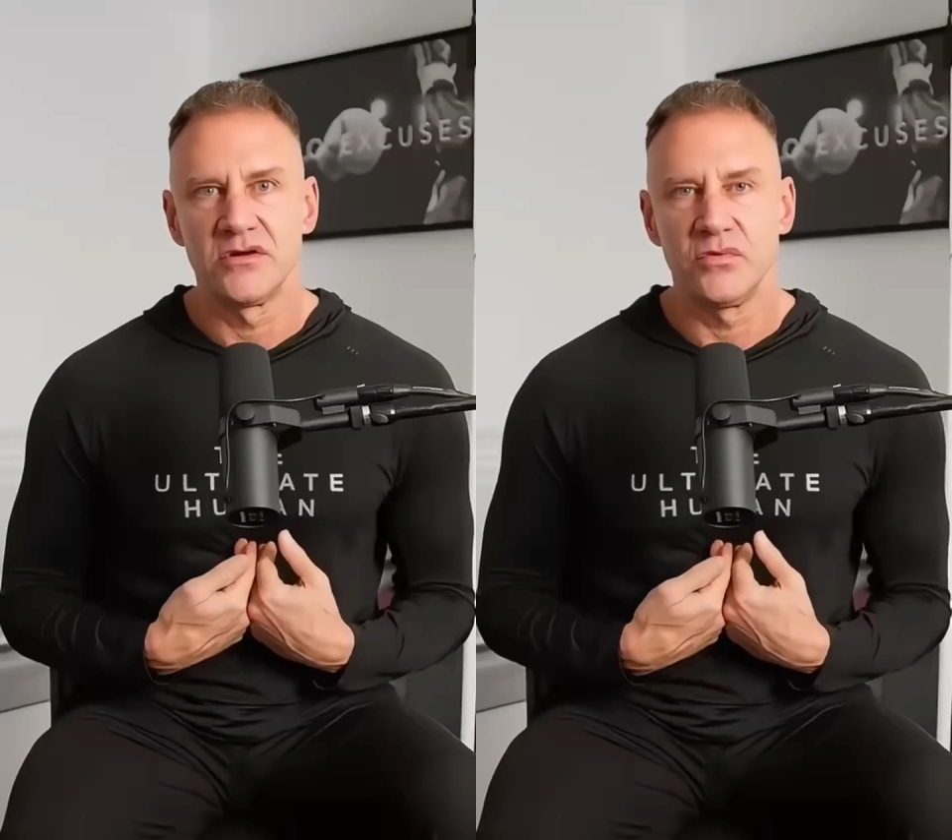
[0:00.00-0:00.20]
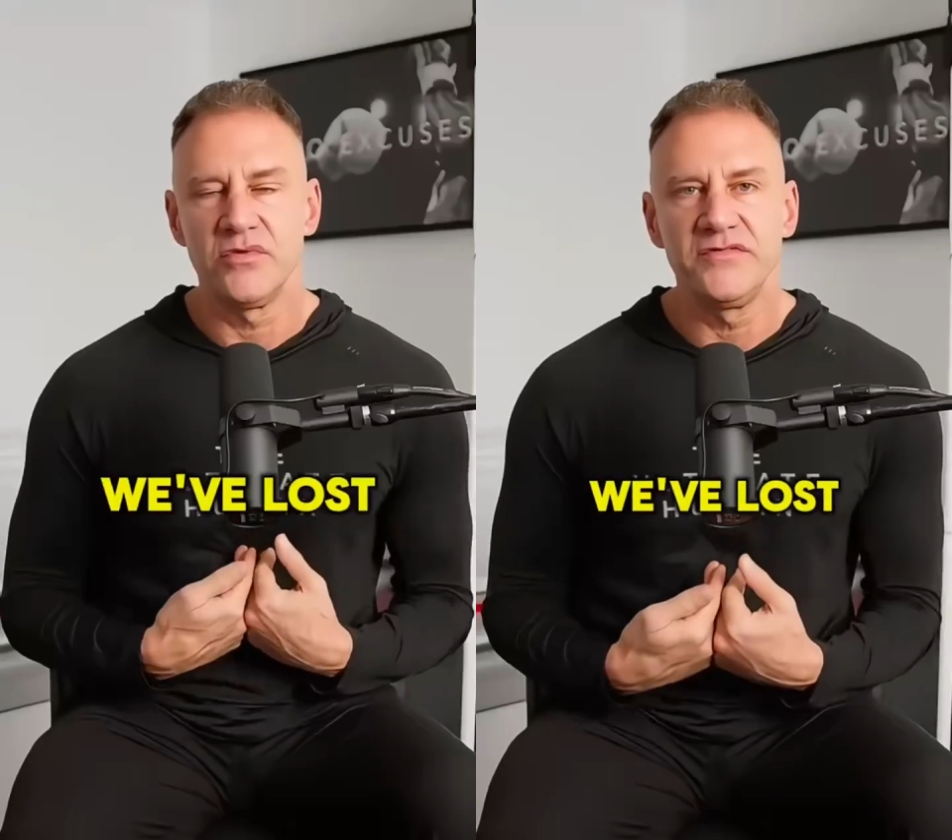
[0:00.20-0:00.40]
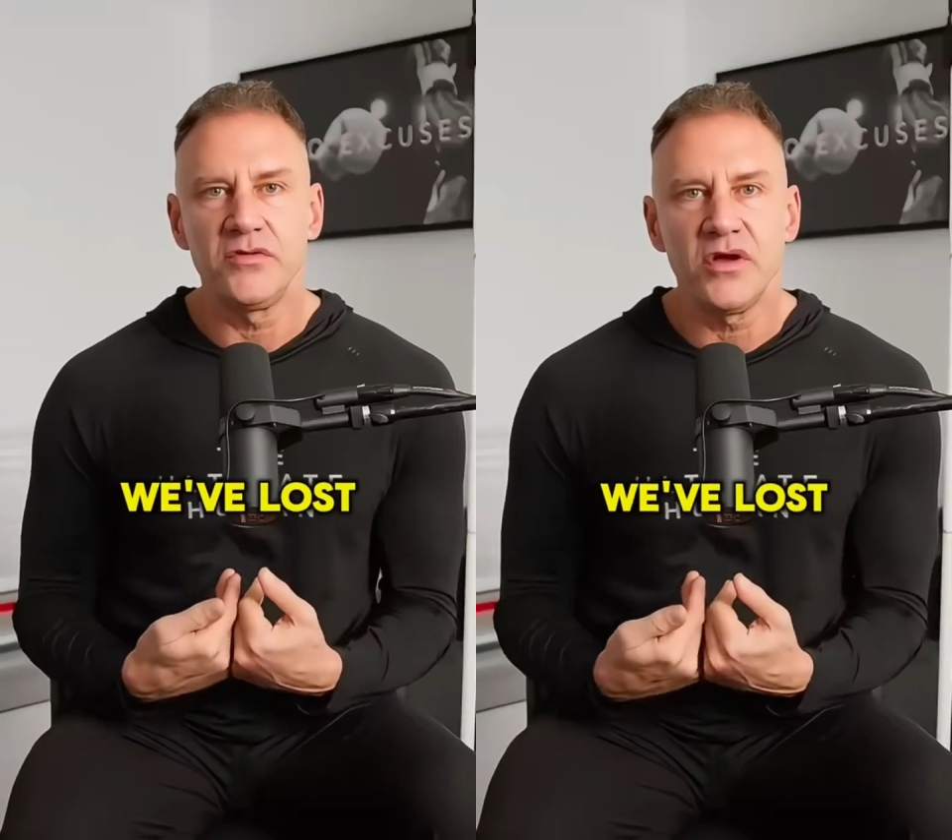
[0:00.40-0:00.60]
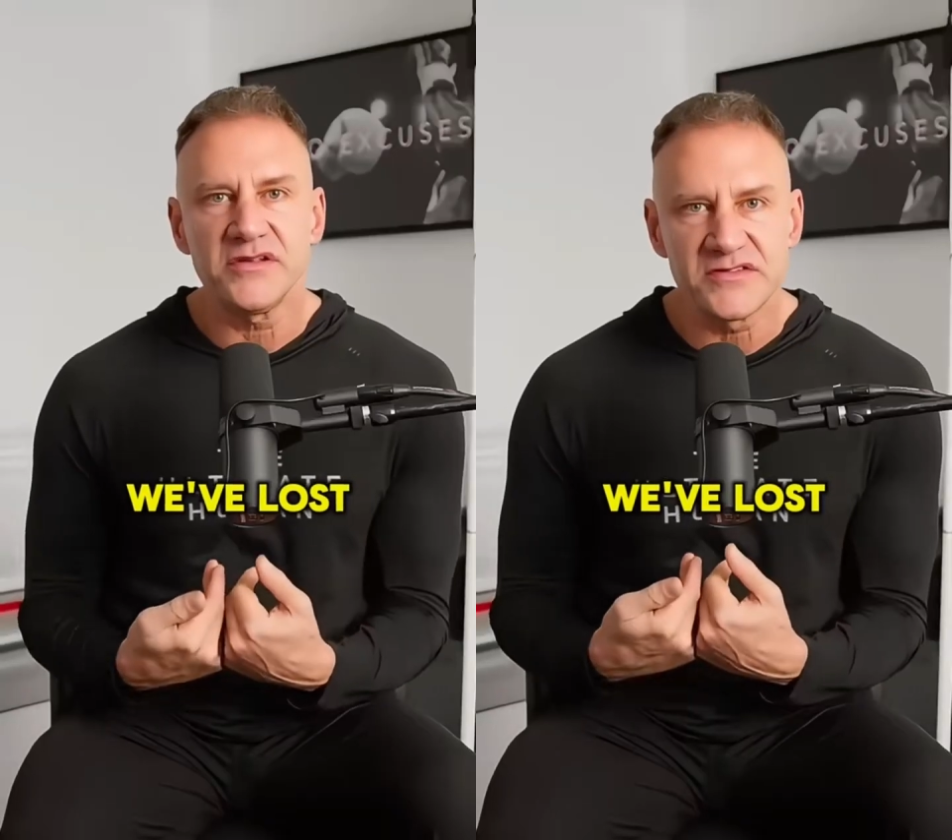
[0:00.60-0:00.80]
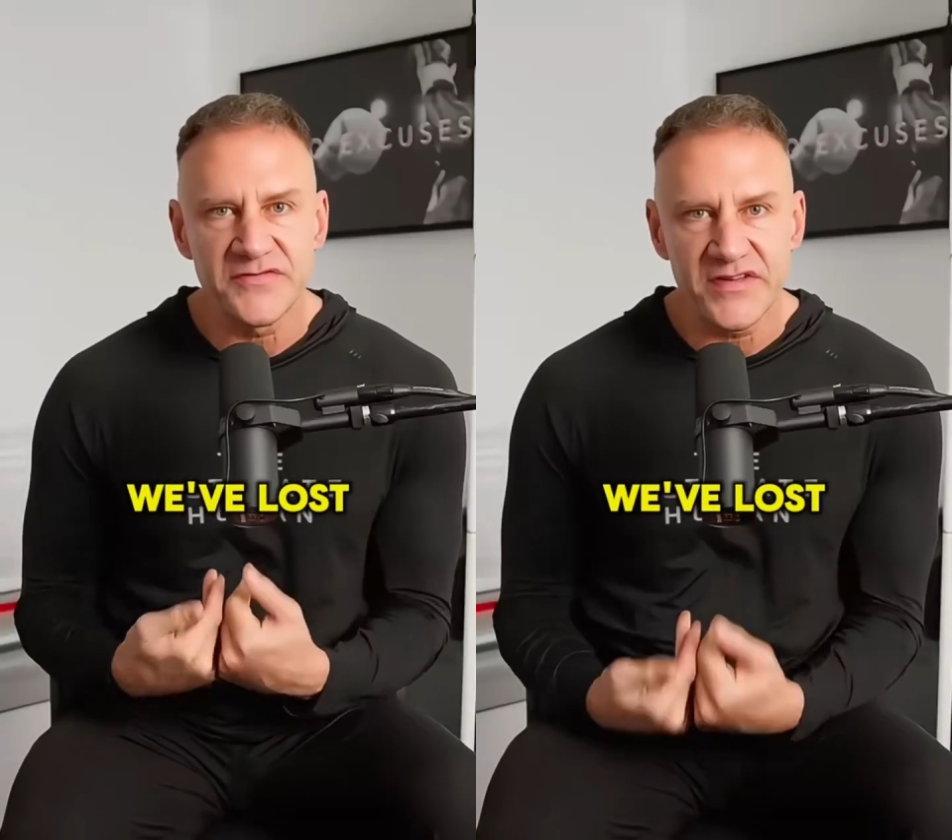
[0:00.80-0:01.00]
We've
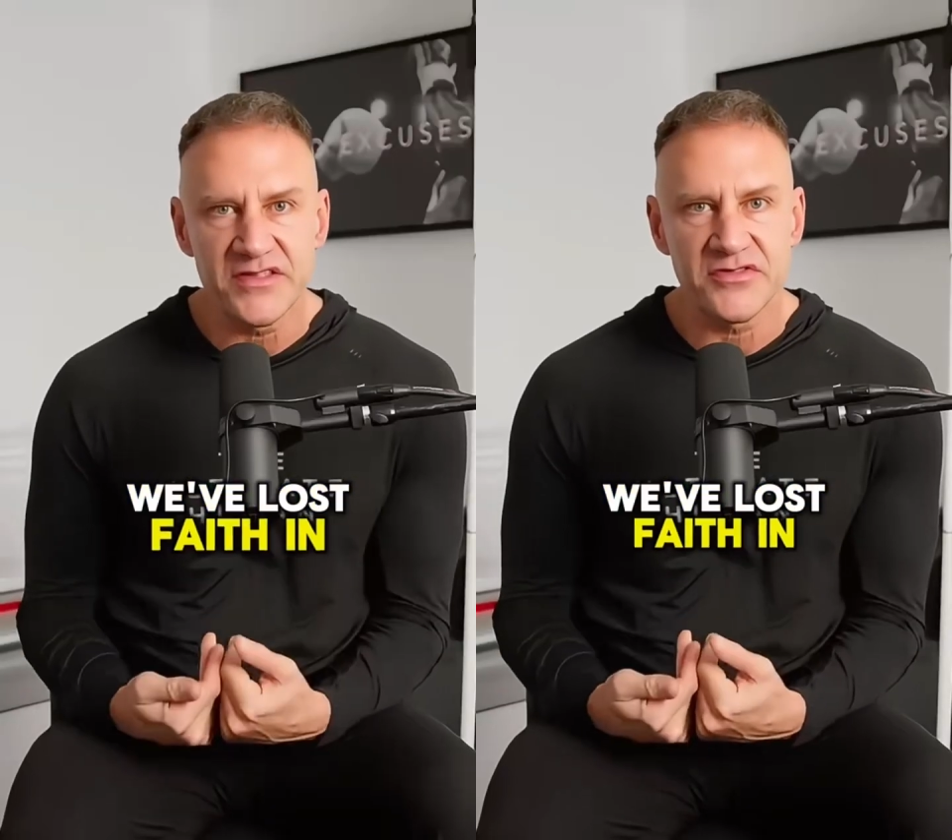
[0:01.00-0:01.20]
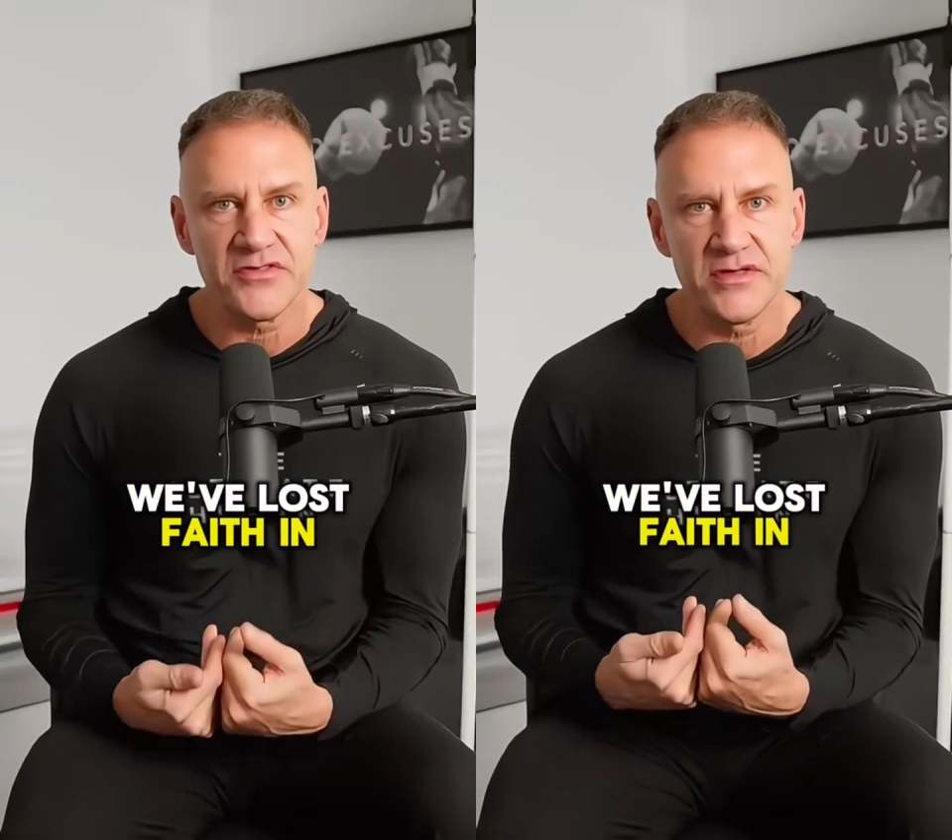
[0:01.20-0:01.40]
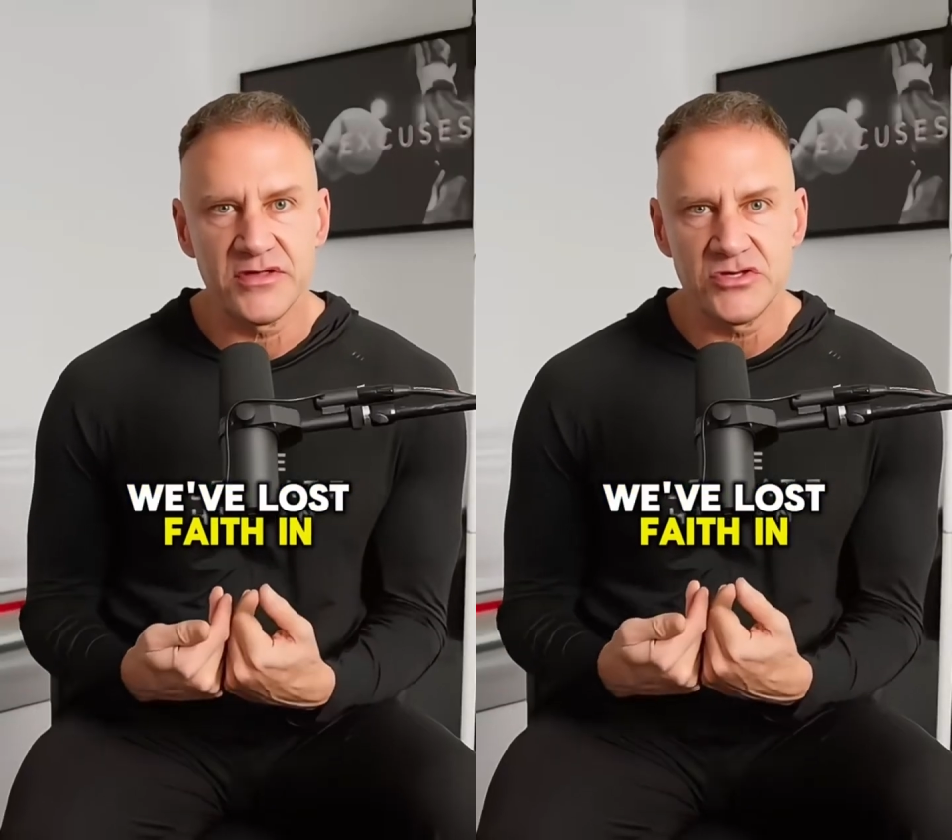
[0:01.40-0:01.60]
lost faith in